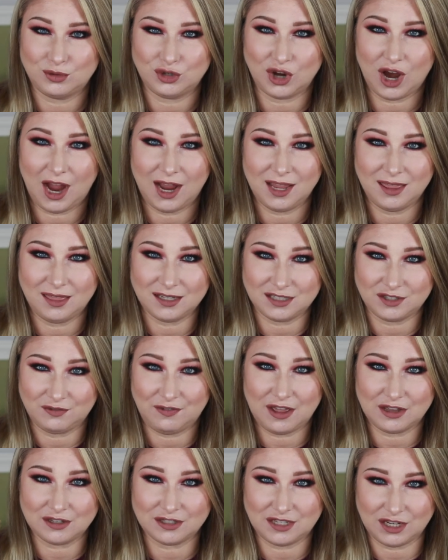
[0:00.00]
tried this
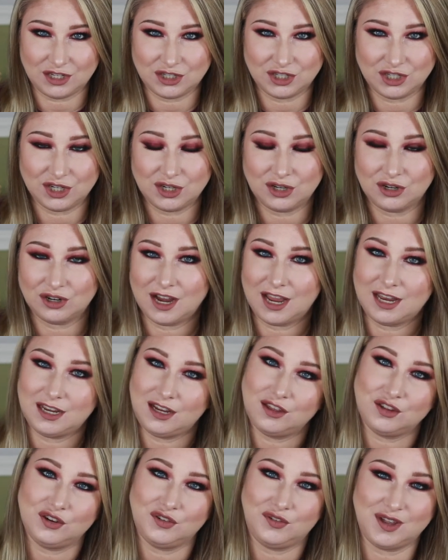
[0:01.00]
foundation or any
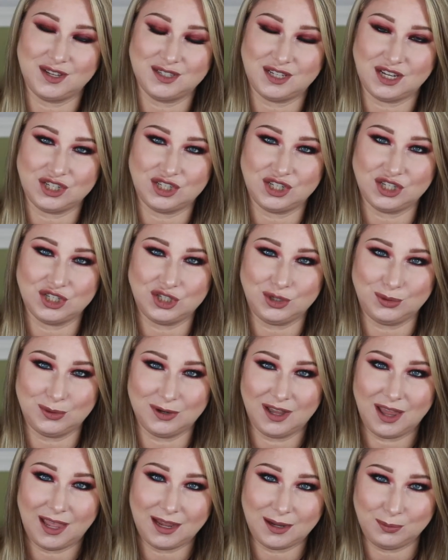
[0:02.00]
other foundations you
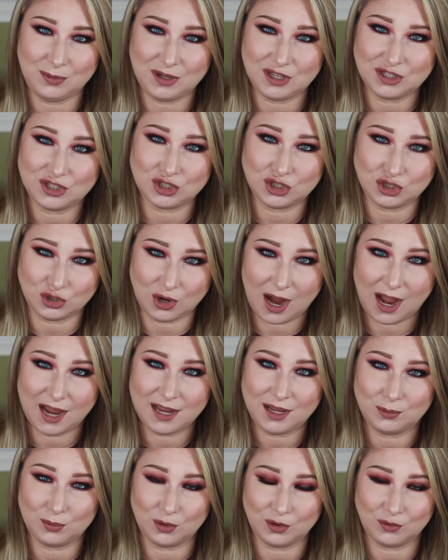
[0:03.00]
would like me to try
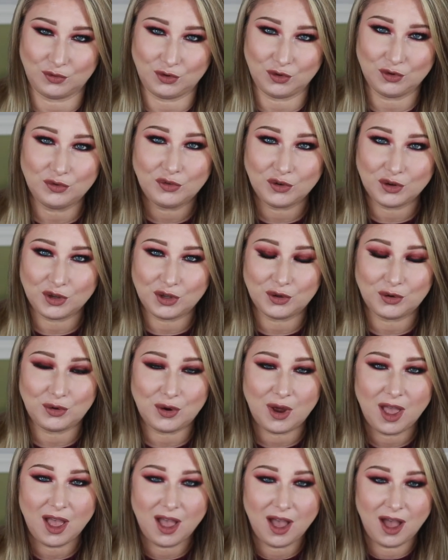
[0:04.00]
and review for you.